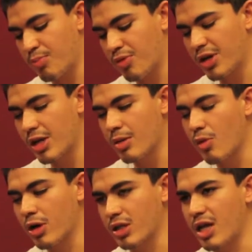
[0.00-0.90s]
bring in
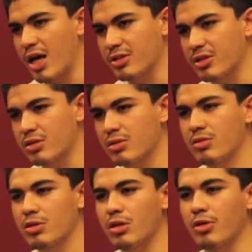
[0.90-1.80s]
more classes,
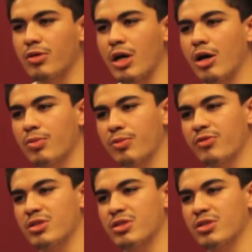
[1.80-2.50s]
help